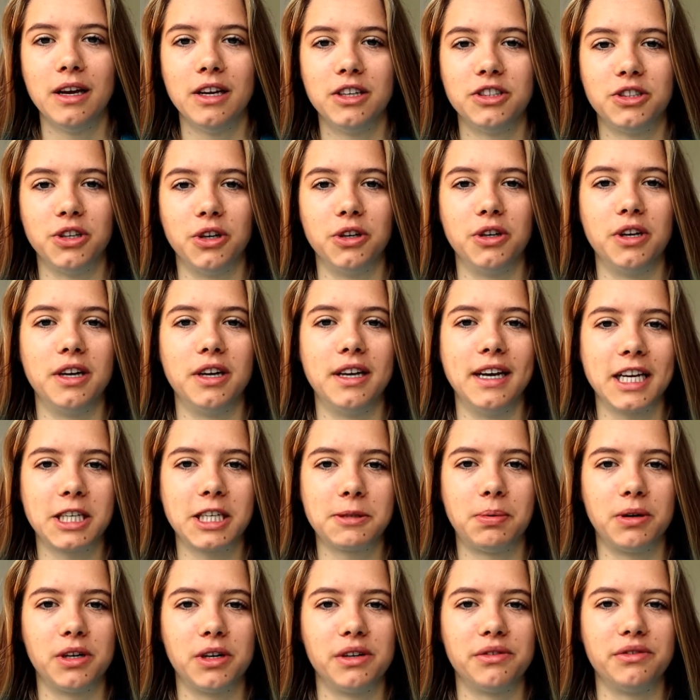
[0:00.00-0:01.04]
So the next
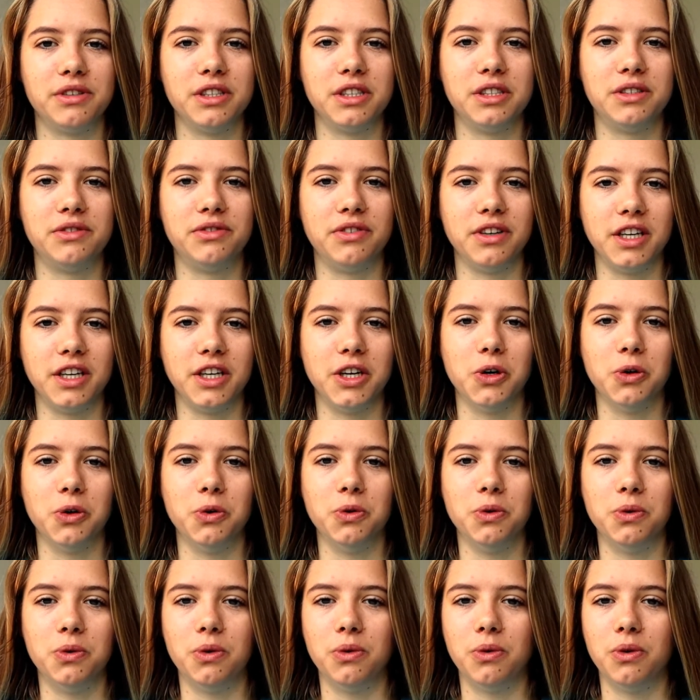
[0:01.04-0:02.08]
part of this
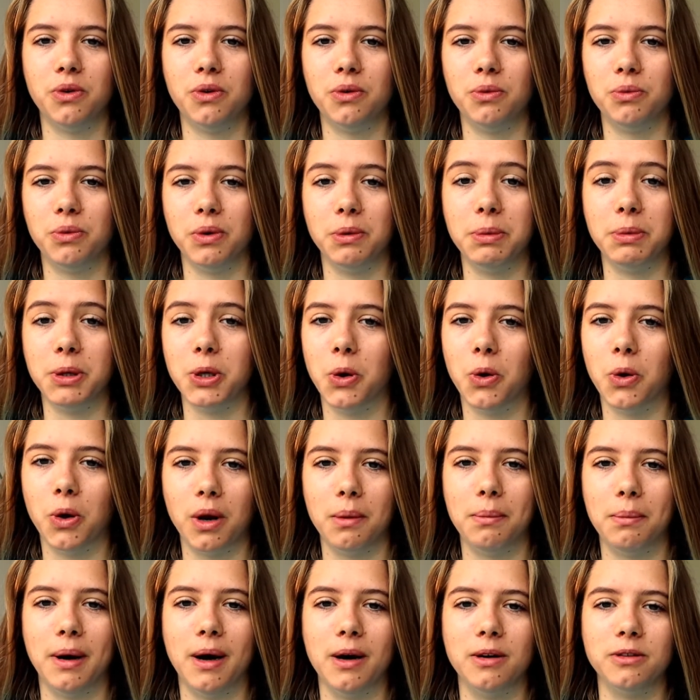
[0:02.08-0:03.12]
video will be all
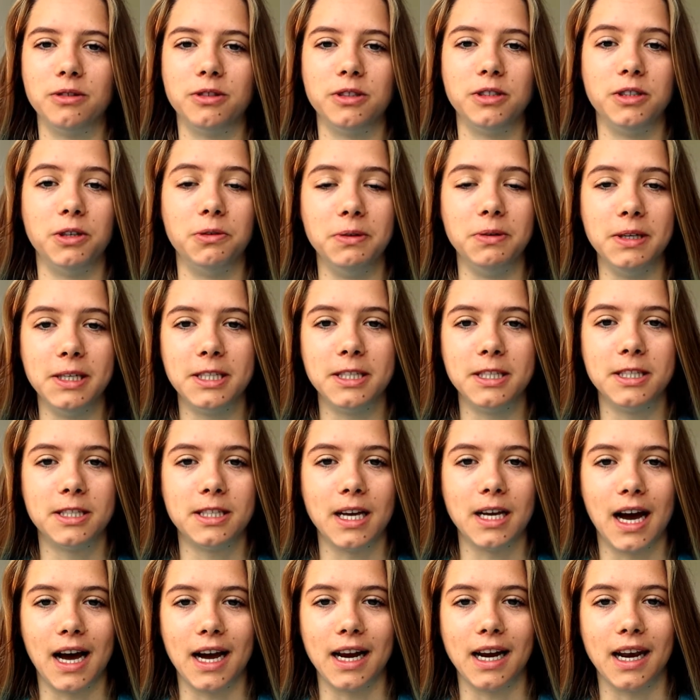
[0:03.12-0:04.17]
about the reasons
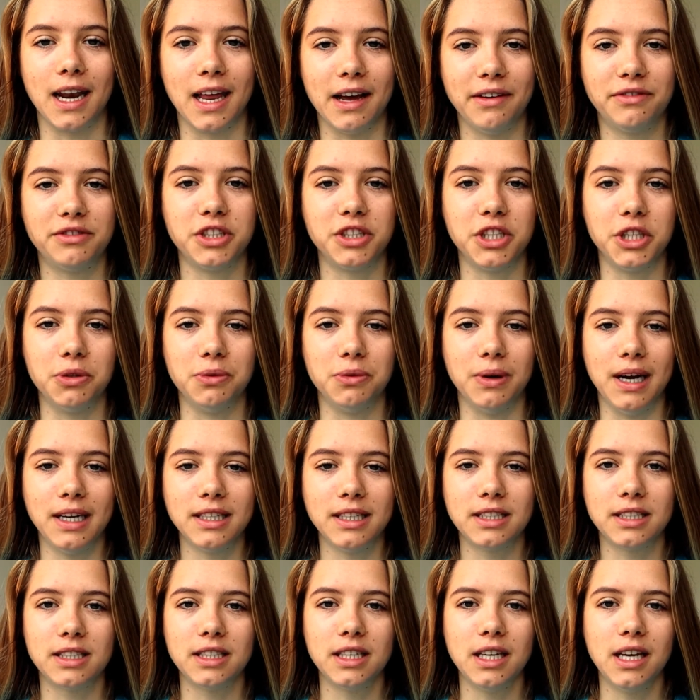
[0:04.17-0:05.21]
I left the
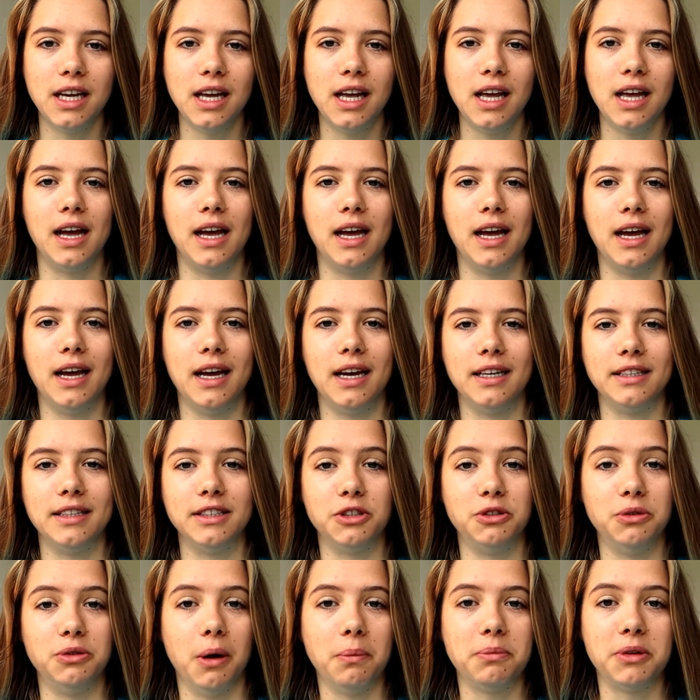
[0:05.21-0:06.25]
US and
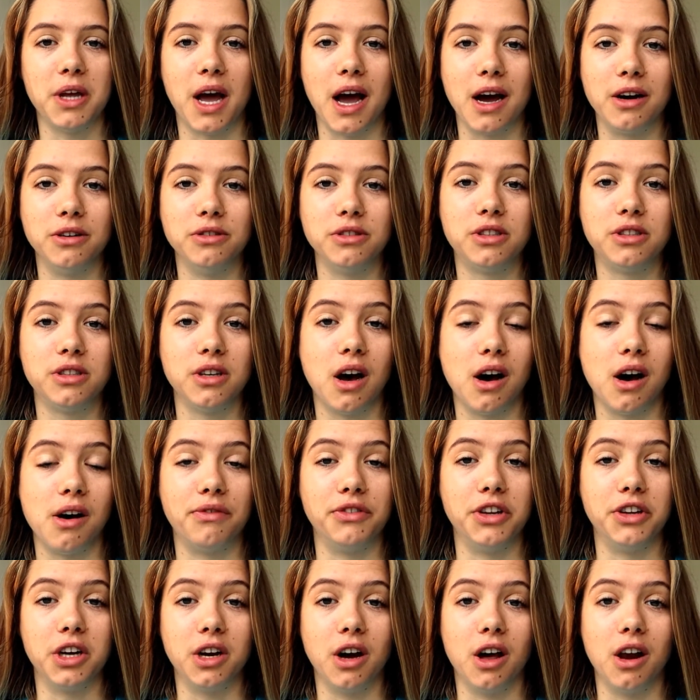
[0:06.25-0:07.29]
dropped out
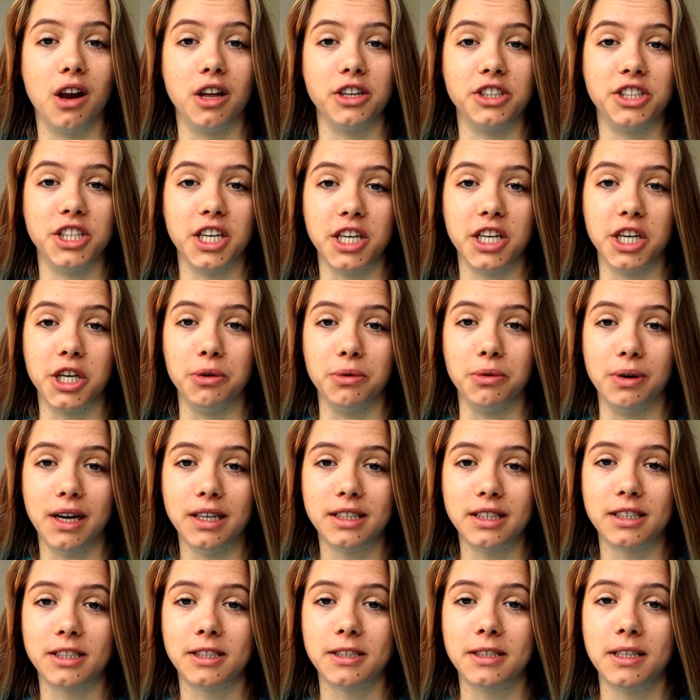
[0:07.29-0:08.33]
of the college in the
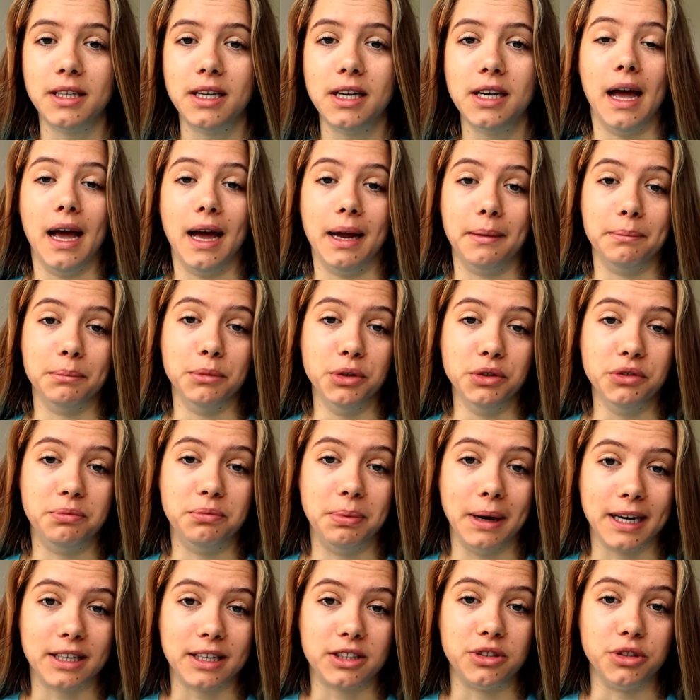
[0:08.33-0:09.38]
US and moved
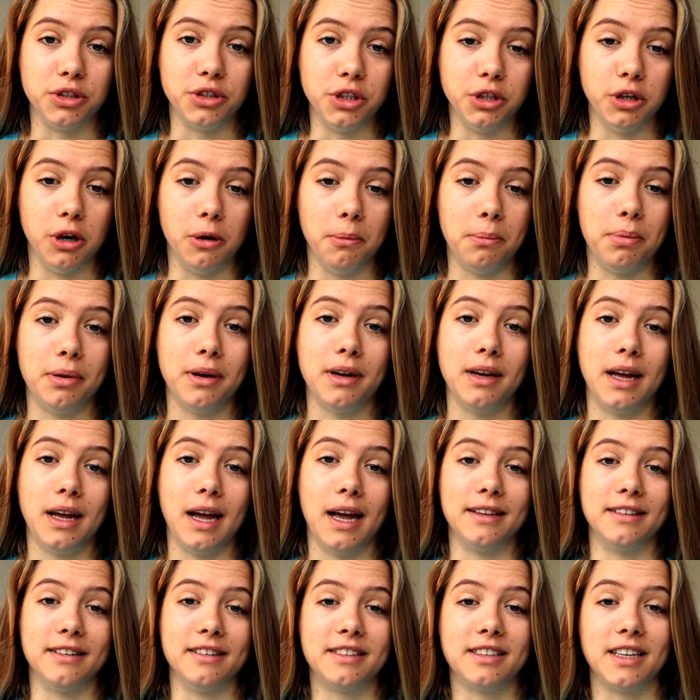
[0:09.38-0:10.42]
back to Europe
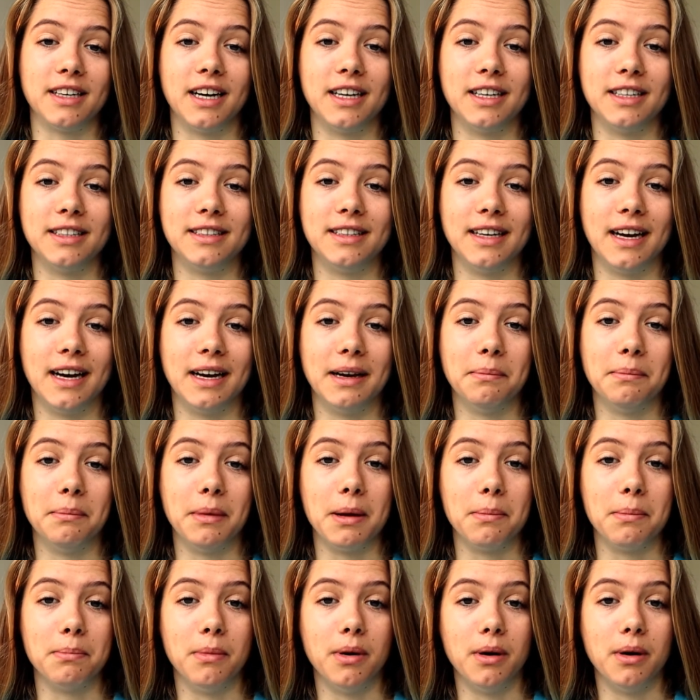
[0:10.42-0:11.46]
and decided that my
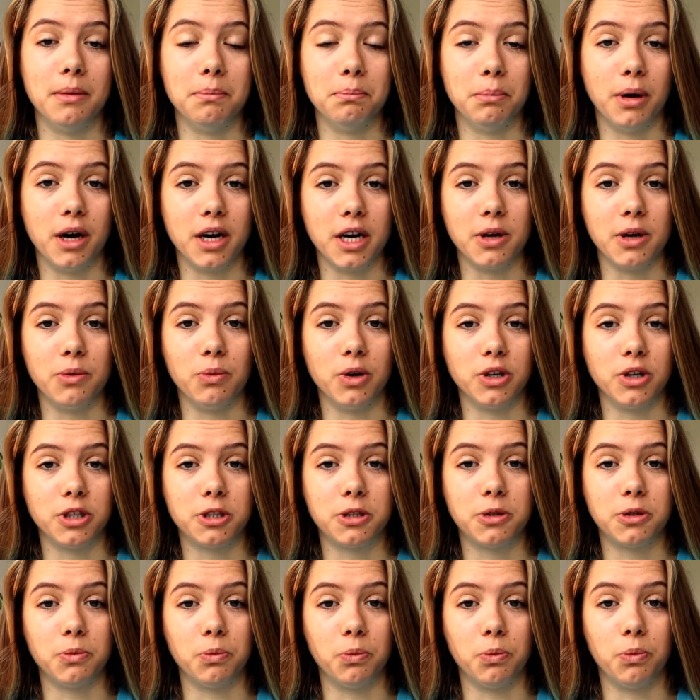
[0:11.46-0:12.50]
money
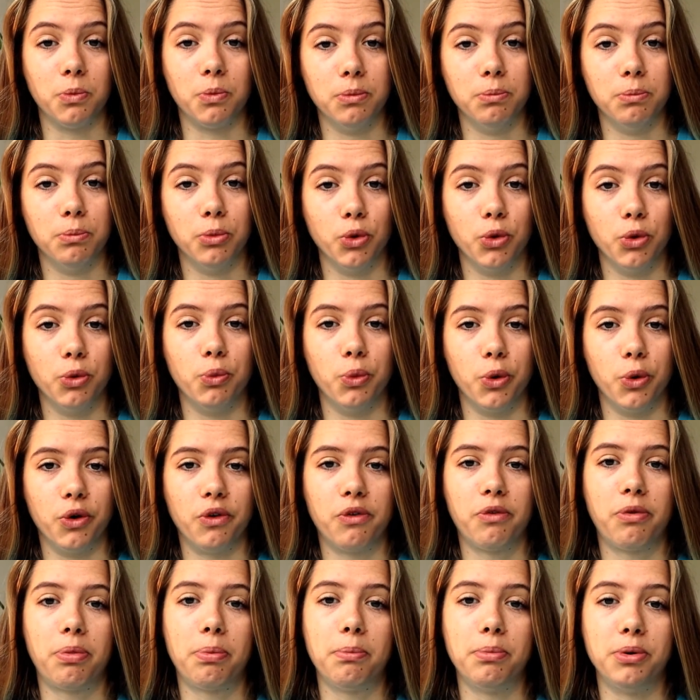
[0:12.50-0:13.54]
was more
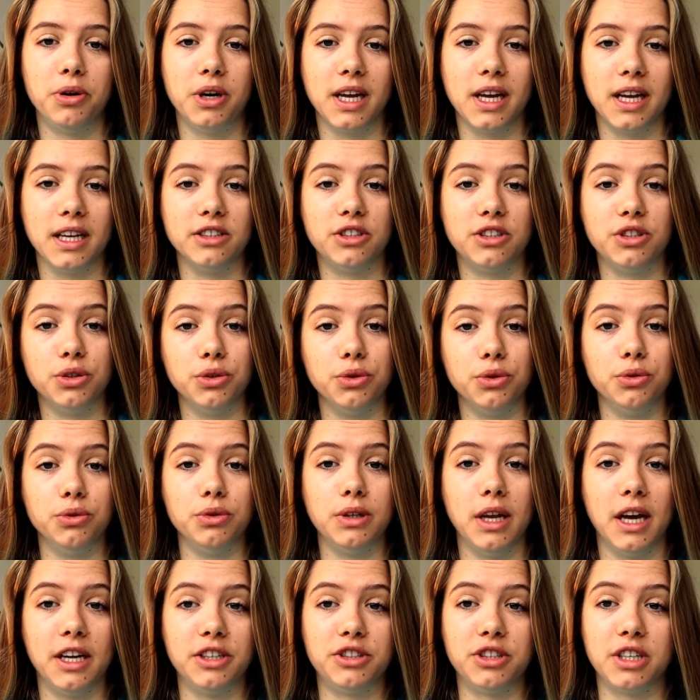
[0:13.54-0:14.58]
worth putting into
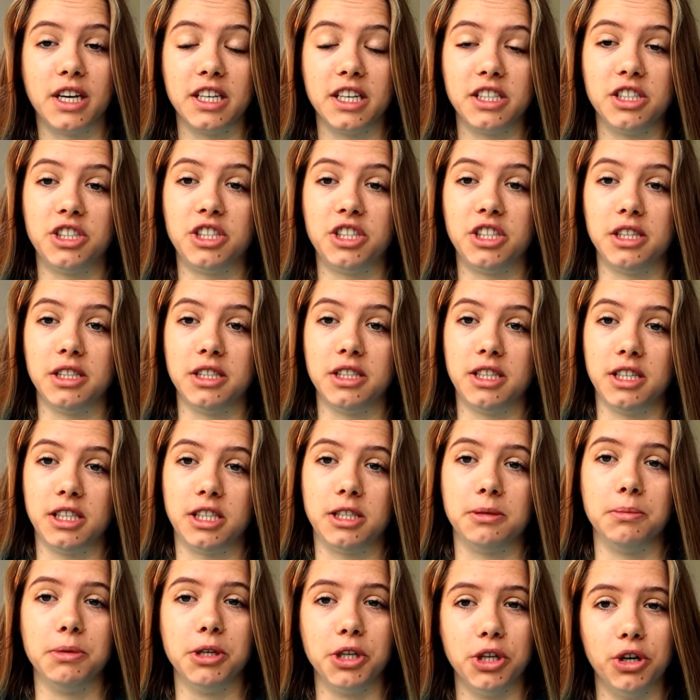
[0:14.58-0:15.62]
the education
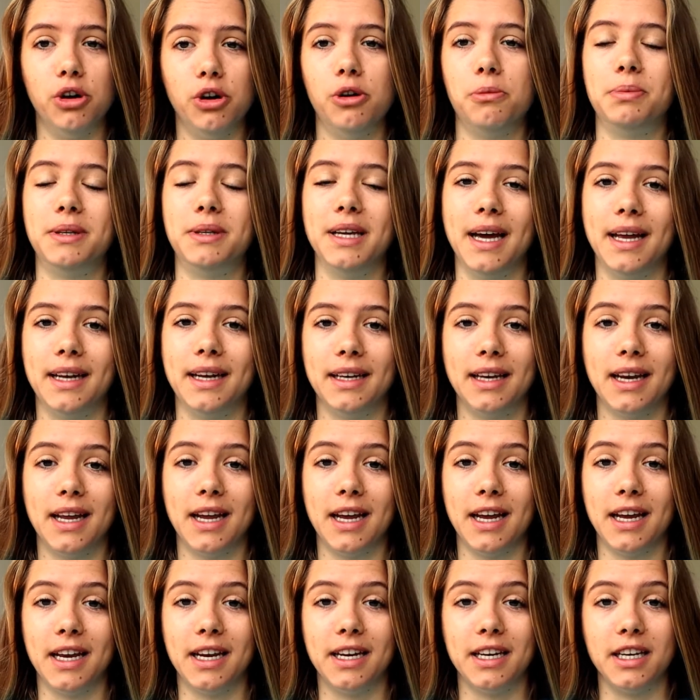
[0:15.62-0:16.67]
system in Europe than
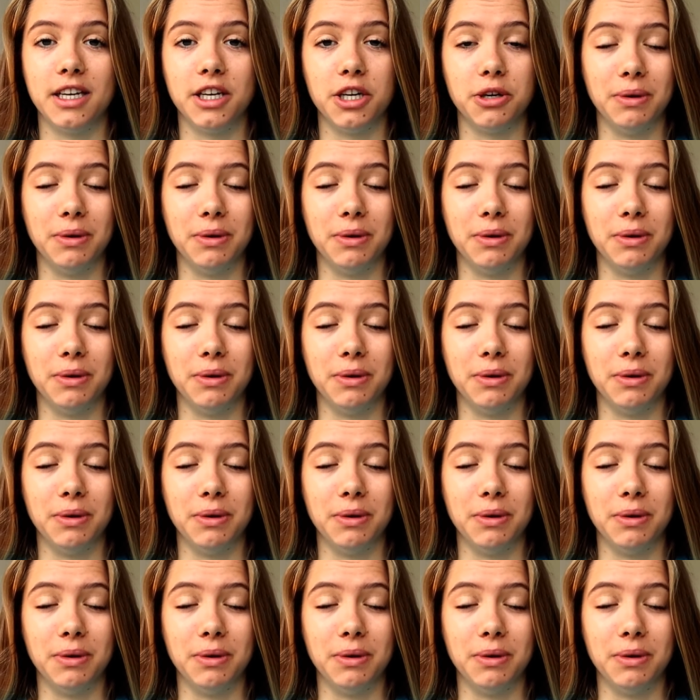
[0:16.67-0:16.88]
in the